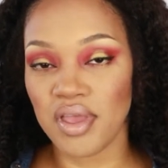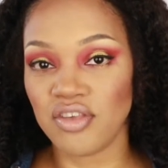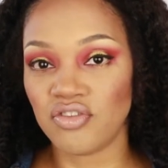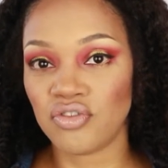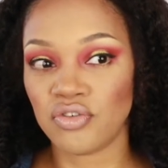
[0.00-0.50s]

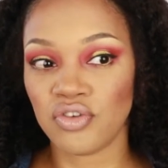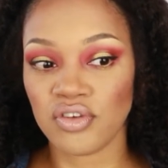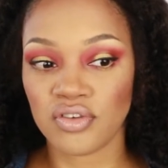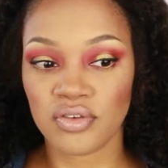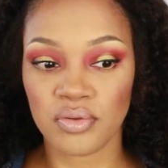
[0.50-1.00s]
is
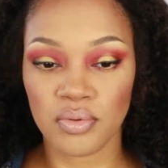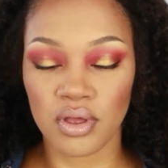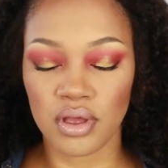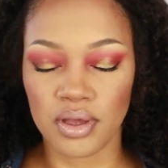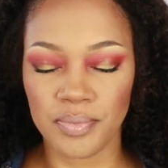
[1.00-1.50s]
just
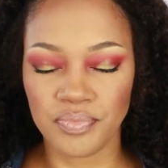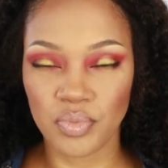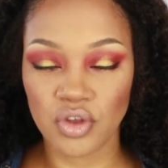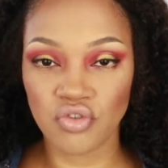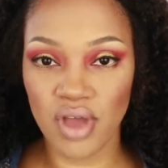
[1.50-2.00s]

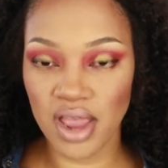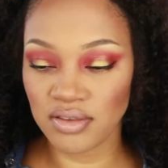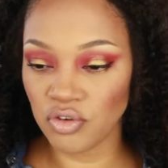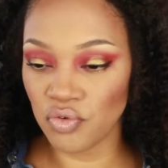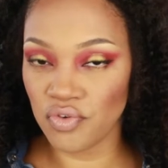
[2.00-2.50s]

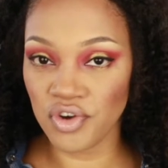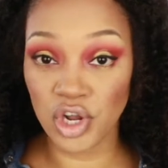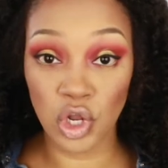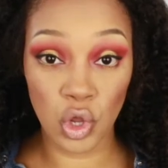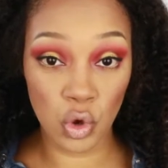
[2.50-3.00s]
trying to do
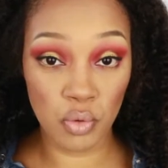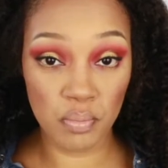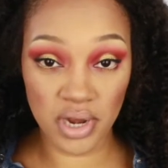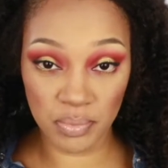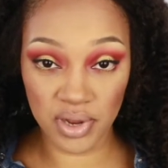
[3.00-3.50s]
very low
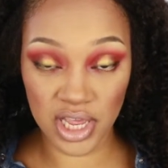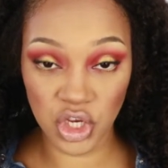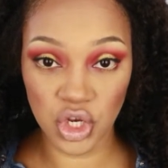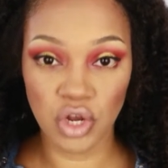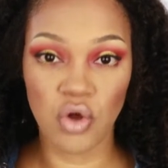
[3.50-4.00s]

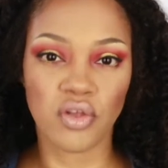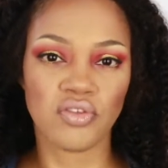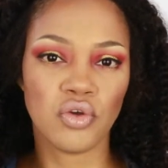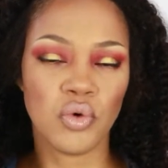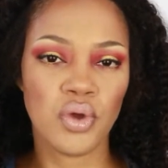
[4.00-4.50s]
manipulation,
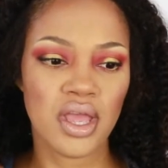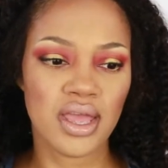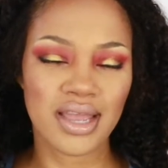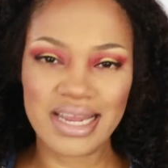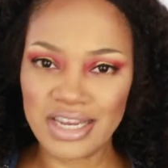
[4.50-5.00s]
also
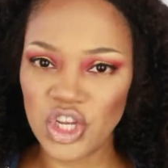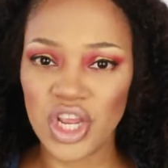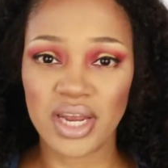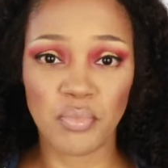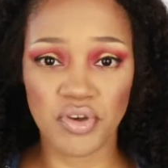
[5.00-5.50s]

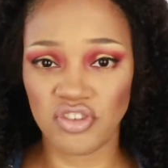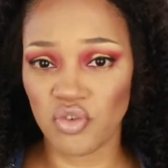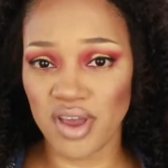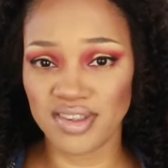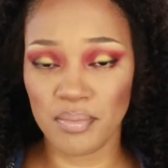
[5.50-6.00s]
conditioning and
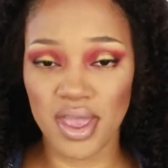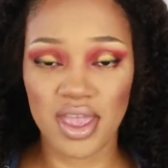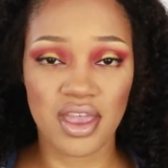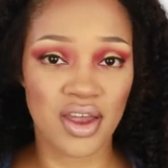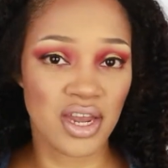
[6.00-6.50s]
moisturizing my
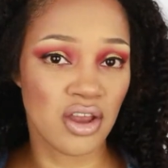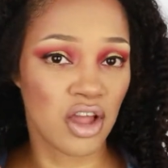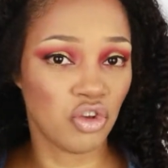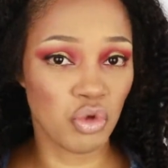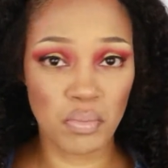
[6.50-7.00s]
hair and
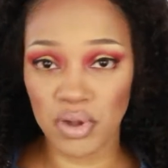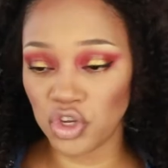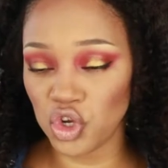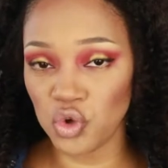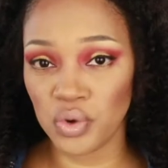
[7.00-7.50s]
not doing
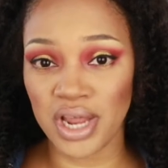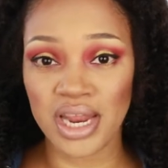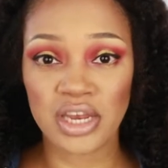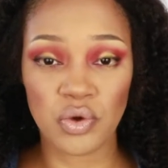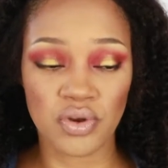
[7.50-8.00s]
much to it.
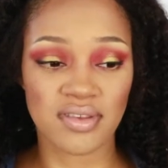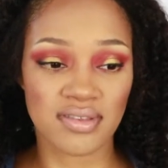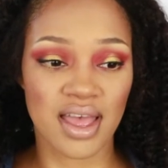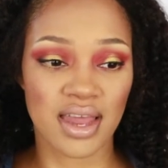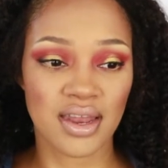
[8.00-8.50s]
And I
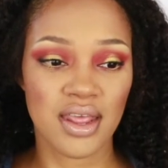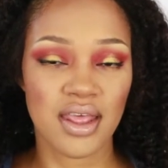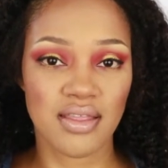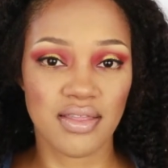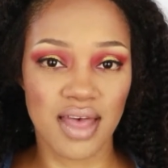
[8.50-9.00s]
noticed that
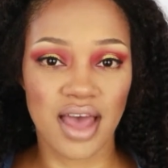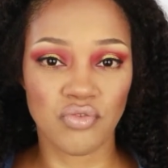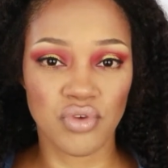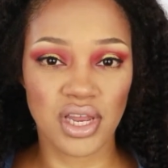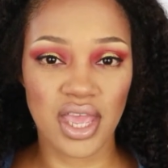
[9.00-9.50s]

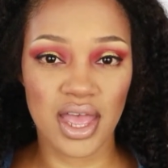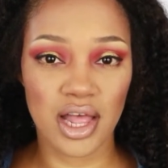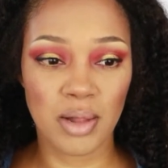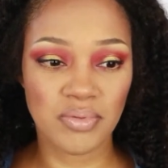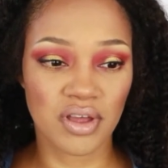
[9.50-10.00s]
that really
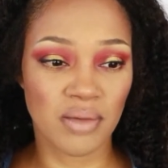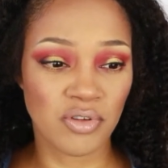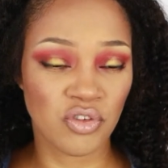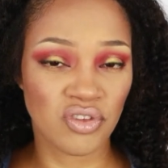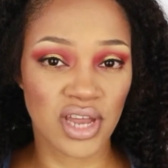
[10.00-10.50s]
helped. I
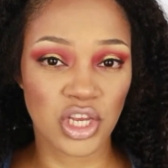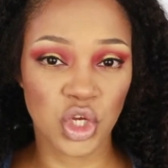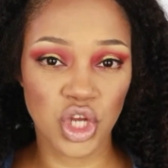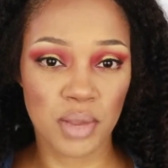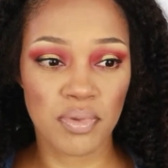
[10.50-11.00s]
was using like
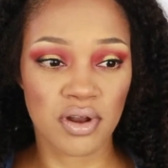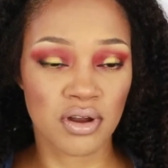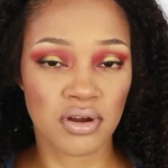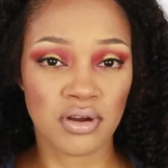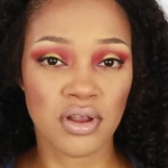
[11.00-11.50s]
shea
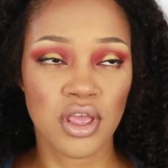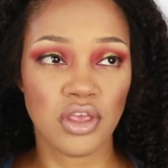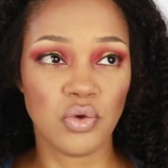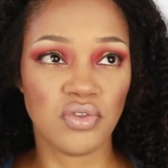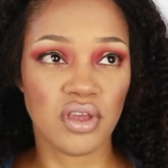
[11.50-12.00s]
butter,
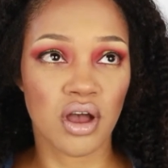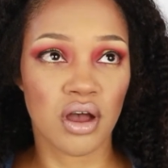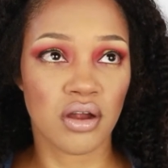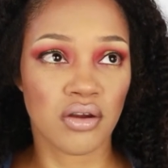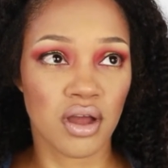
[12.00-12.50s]
using
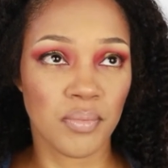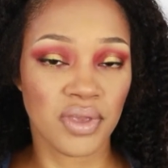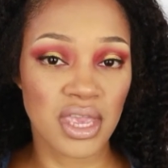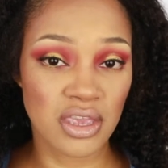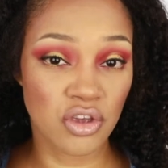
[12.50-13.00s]
our
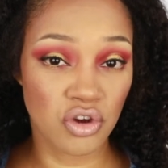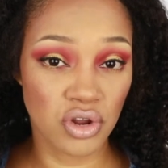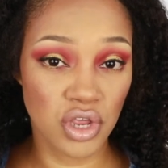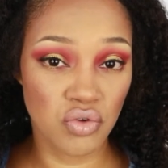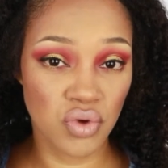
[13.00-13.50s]
kinky
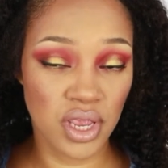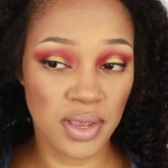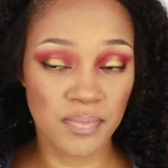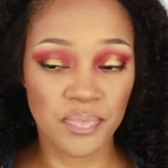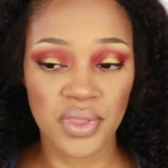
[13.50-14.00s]
curly
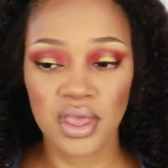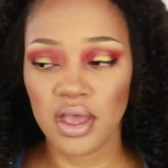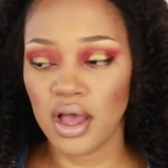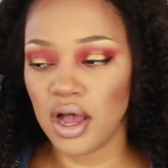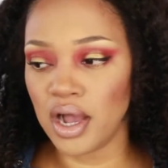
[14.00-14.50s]
cream,
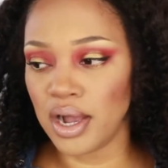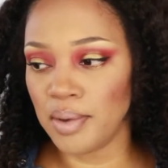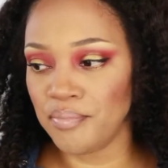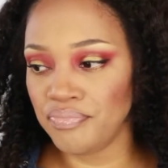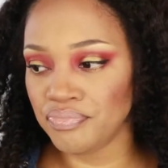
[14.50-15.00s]

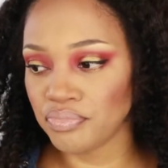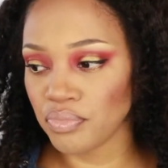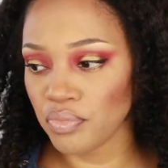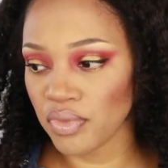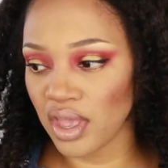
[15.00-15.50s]

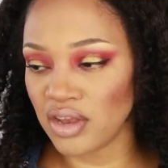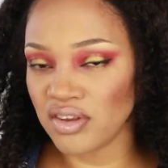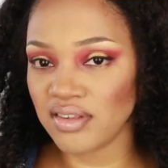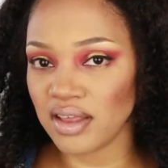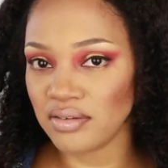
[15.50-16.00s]
and
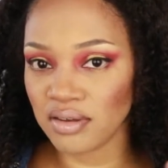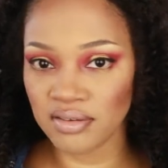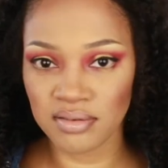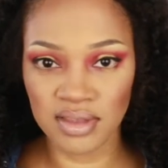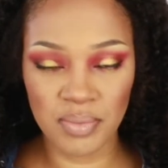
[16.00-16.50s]
just
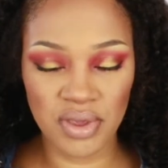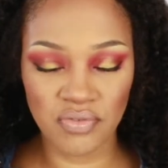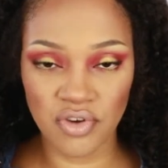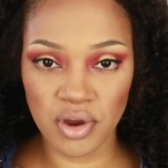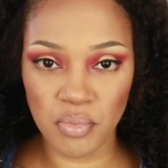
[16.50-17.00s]
keeping
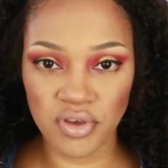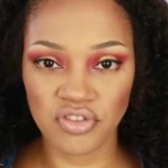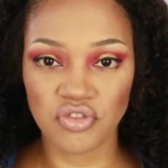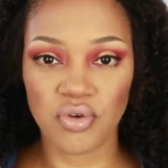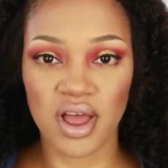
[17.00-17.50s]
it very
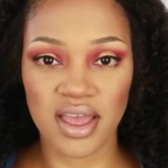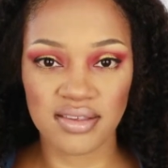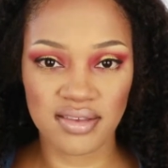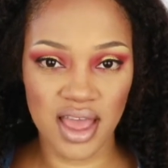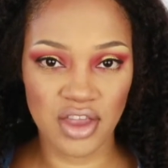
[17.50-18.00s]

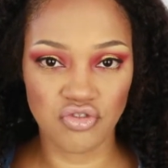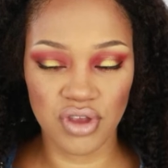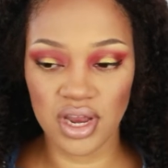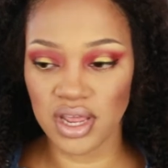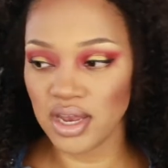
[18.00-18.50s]
moisturized,
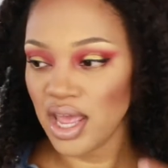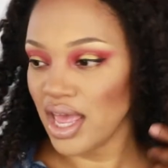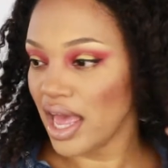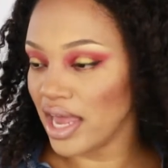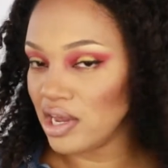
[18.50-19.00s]
hydrated,
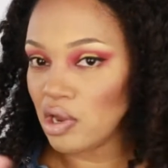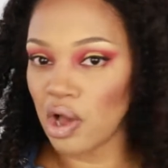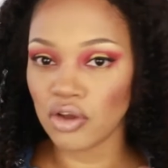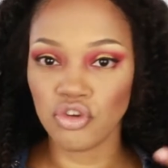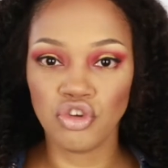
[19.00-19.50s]
and
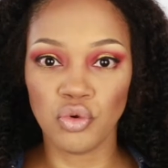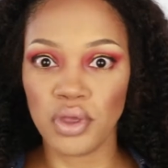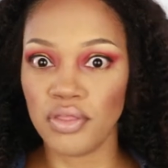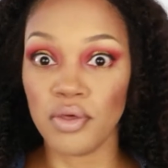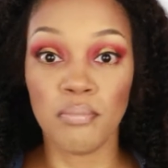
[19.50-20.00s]
not
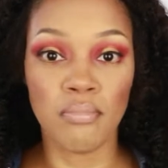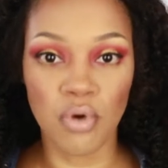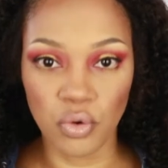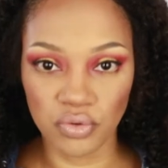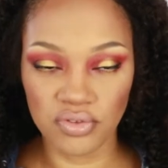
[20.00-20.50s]
doing the
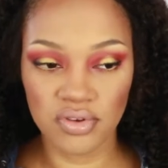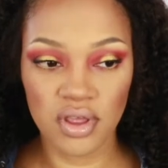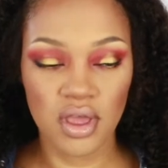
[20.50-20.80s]
most.